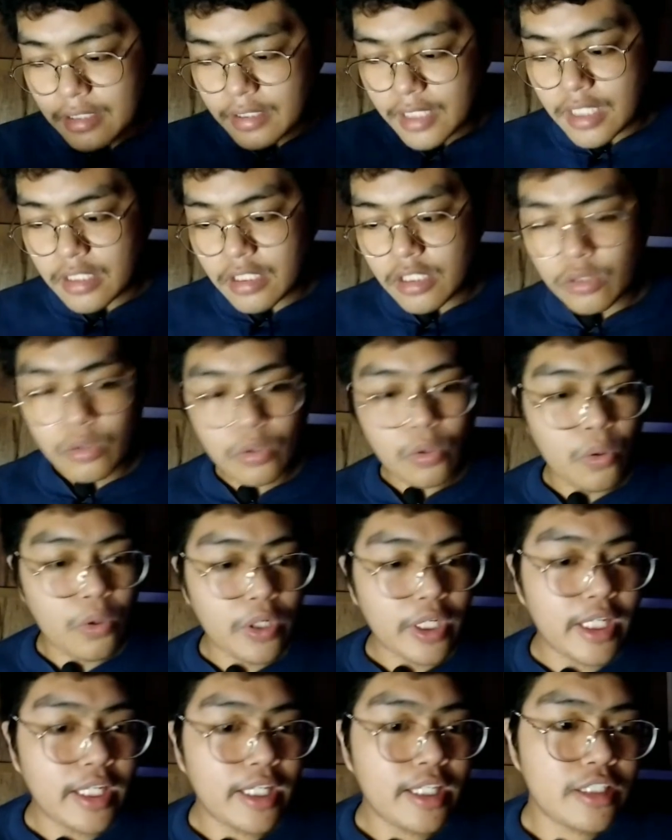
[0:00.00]
ang size
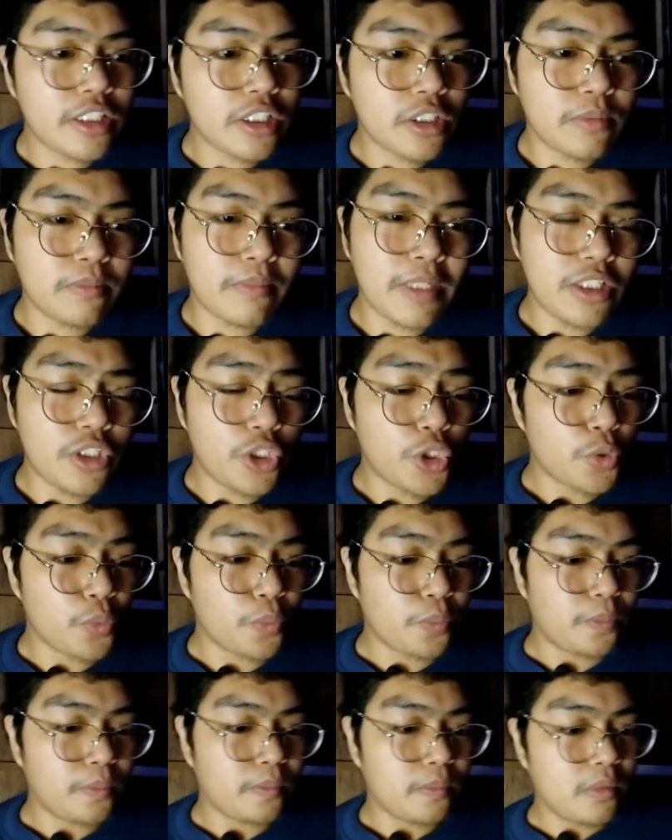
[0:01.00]
ito is
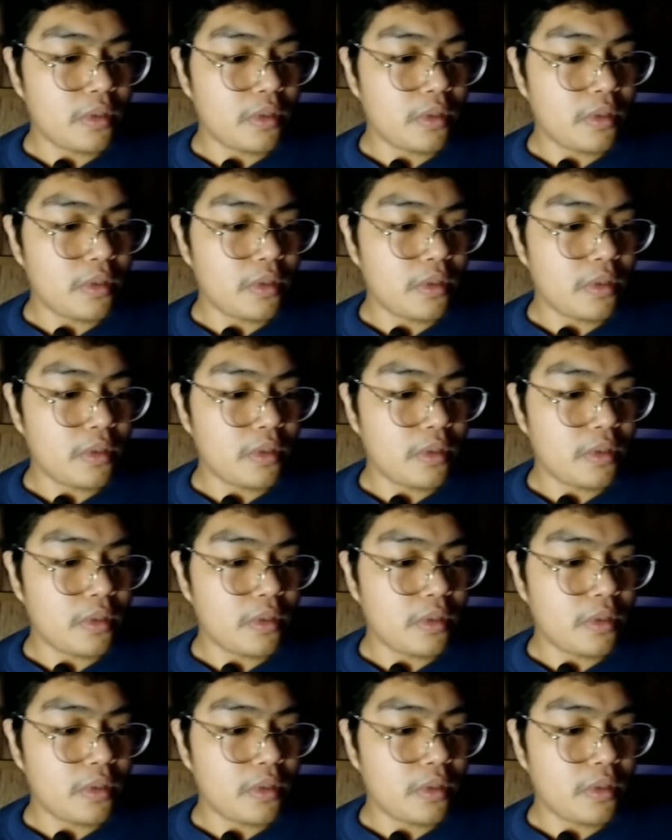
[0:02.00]
medium.